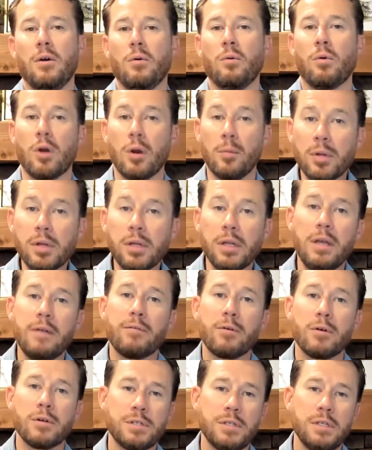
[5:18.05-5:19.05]
where a
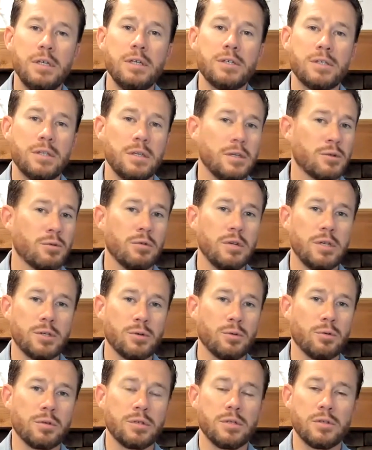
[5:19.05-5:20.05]
believer sees these
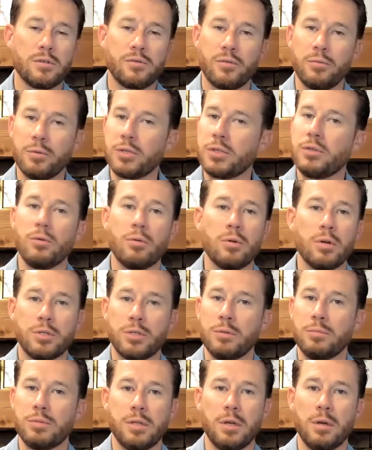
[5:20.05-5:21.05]
resources from a
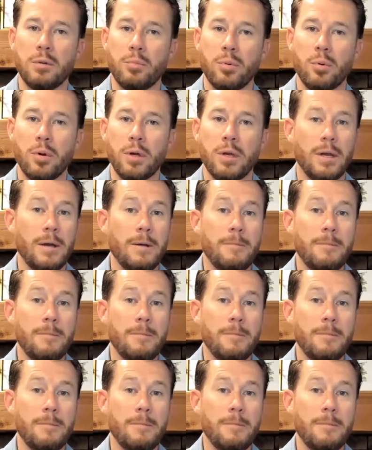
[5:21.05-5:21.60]
stewardship standpoint.